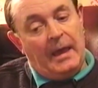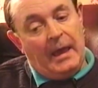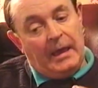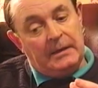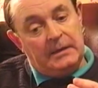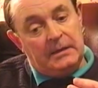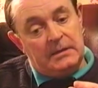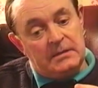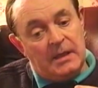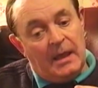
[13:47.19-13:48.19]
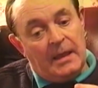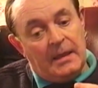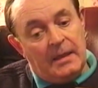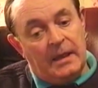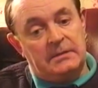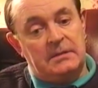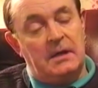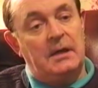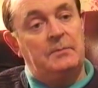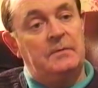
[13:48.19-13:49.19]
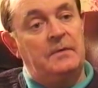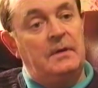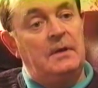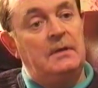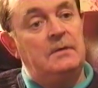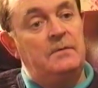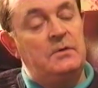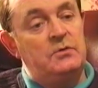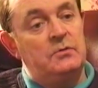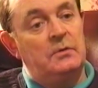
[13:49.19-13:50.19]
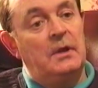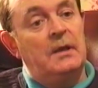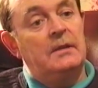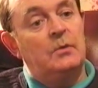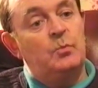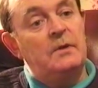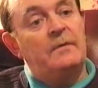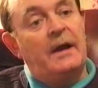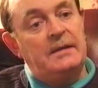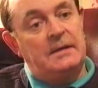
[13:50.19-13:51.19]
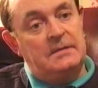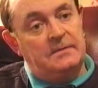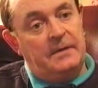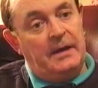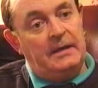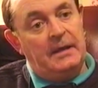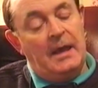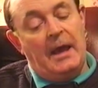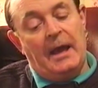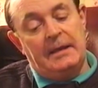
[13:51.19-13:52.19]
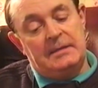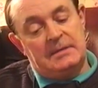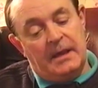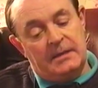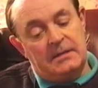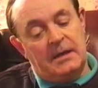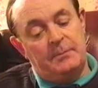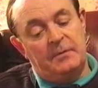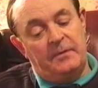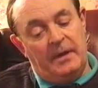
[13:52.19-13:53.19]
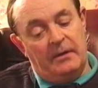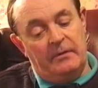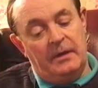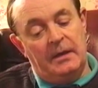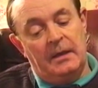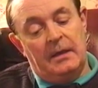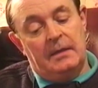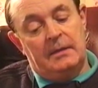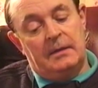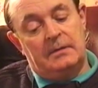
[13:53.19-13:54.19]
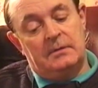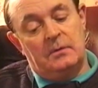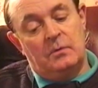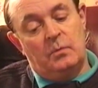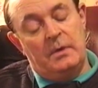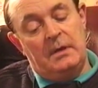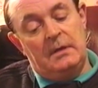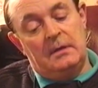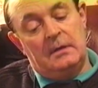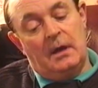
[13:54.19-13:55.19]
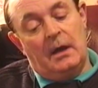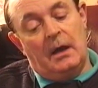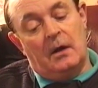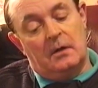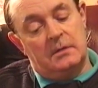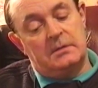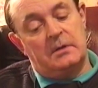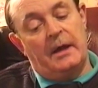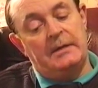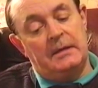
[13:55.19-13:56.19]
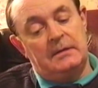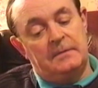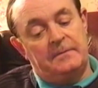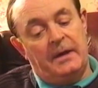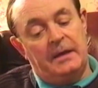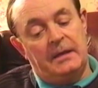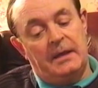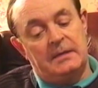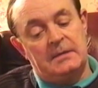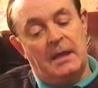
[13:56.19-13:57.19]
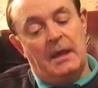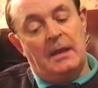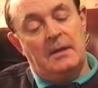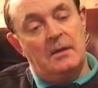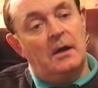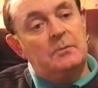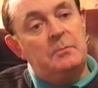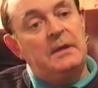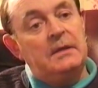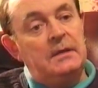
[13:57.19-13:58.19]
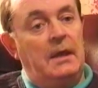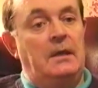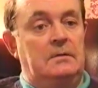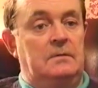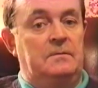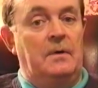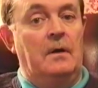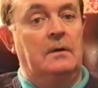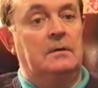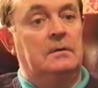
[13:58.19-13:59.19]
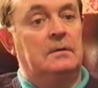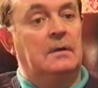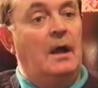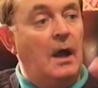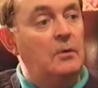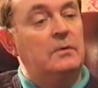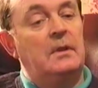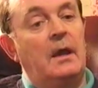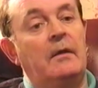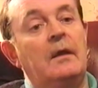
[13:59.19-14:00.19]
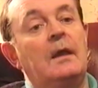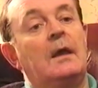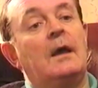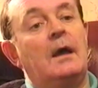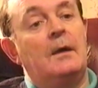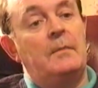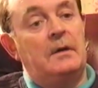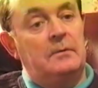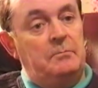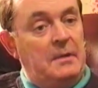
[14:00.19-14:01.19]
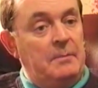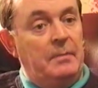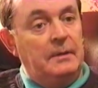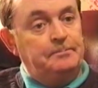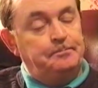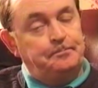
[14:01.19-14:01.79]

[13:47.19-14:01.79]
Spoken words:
And it is that type of individual that we've identified, and it's that type of area that we also identified as not being catered for out there among people.